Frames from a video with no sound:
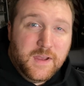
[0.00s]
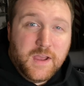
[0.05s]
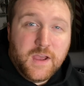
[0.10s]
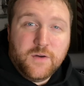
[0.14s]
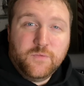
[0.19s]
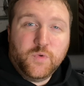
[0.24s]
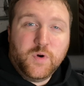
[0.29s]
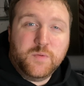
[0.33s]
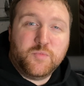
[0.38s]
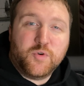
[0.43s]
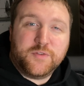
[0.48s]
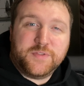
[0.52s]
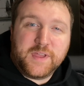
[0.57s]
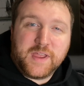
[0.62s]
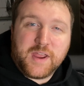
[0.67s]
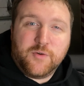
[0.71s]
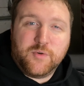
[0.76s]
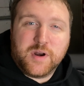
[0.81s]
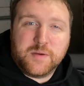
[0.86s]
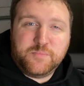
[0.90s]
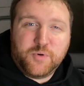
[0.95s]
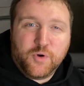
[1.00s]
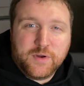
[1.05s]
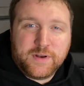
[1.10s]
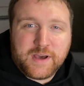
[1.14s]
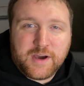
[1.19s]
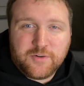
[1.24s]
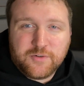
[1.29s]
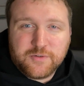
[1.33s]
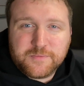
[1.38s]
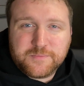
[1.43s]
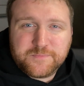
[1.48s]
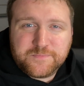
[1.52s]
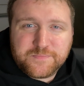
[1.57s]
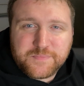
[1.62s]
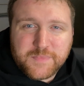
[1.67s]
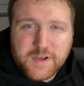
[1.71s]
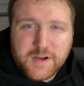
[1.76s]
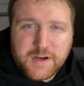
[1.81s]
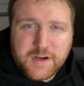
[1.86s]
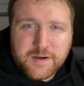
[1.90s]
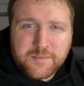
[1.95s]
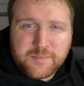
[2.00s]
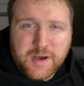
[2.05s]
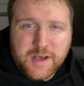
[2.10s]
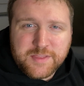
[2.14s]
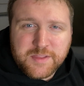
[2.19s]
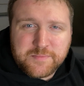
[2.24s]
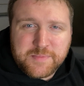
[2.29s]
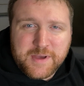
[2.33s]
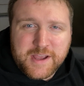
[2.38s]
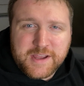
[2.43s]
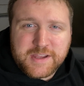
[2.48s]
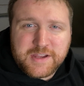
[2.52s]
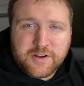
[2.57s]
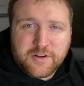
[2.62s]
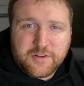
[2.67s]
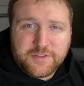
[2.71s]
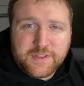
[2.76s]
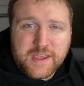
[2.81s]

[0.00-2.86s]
One more thing I want to point out. On the back here,